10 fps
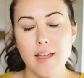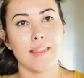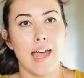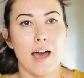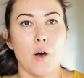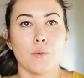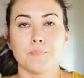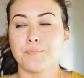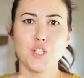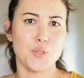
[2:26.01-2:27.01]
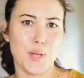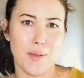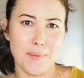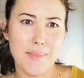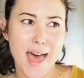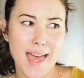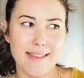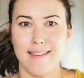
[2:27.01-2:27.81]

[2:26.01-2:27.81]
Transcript: Now, should you tell them that?